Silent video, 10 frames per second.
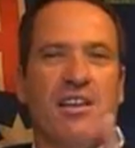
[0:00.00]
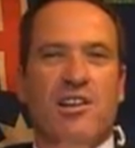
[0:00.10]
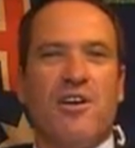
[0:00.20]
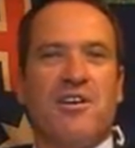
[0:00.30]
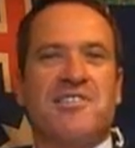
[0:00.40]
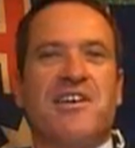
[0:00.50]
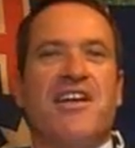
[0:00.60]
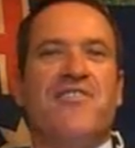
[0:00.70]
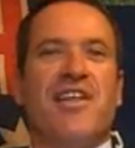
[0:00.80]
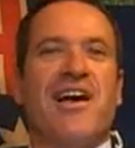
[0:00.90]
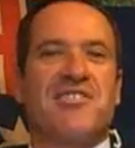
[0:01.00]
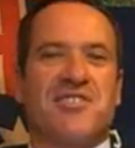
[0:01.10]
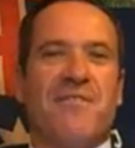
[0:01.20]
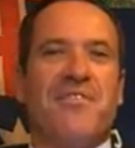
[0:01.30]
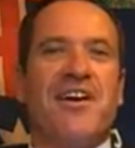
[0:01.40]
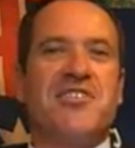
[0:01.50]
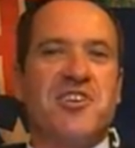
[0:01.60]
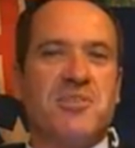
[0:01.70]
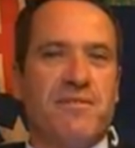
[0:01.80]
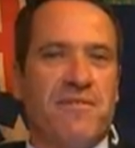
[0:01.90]
Like I said in the last update
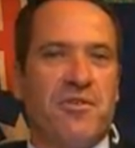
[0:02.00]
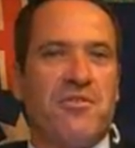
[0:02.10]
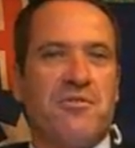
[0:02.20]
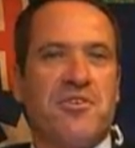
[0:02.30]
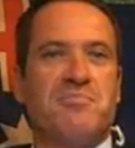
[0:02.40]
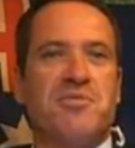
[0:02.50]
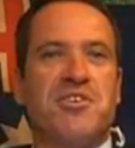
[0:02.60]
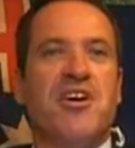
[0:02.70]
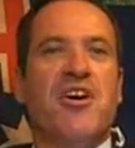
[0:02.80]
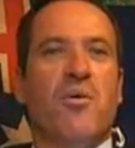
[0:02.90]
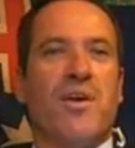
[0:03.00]
just before Christmas,